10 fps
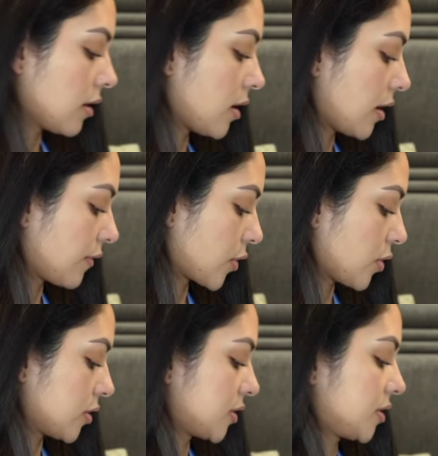I have
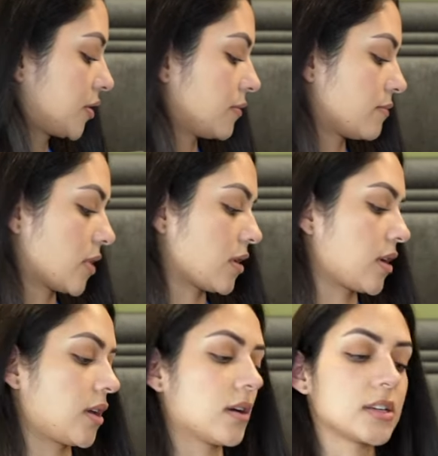got
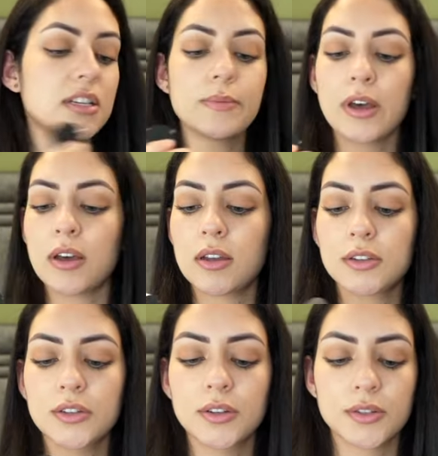my ID
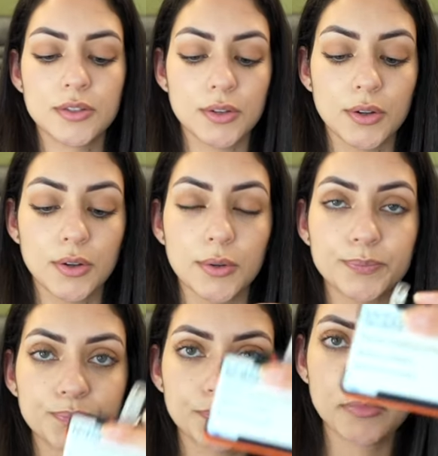badge, so
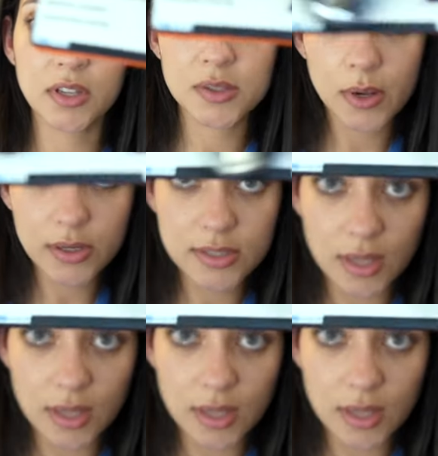that's what it looks